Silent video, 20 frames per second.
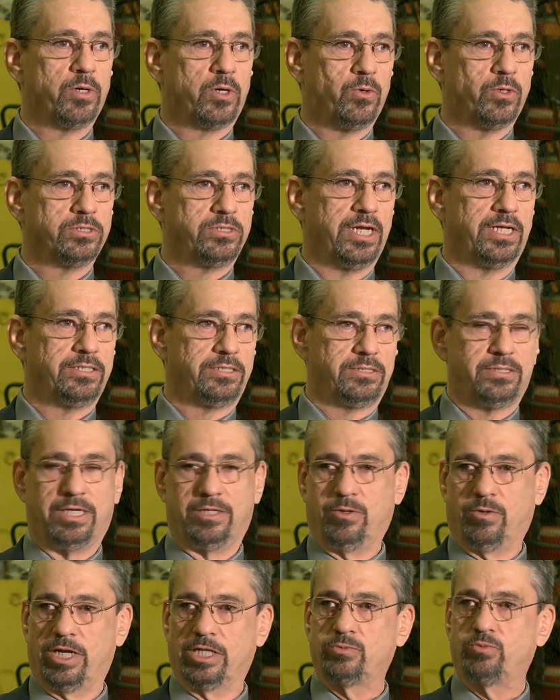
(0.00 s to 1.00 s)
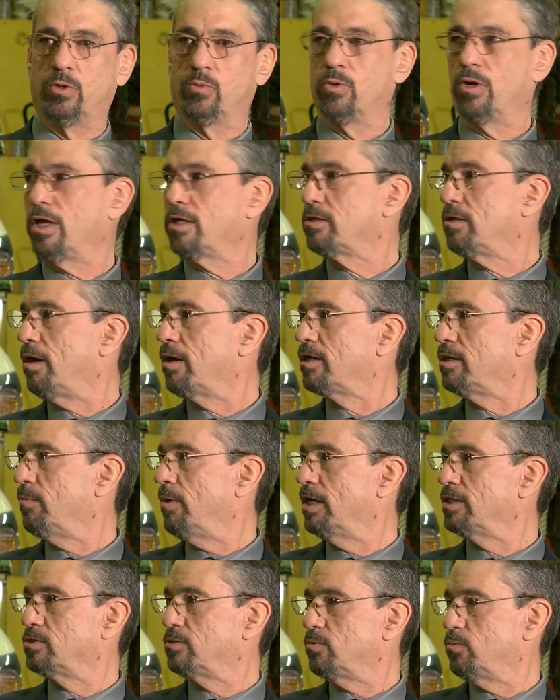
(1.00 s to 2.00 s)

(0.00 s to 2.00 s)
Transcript: And of course, that's, I know that's what we're all talking about.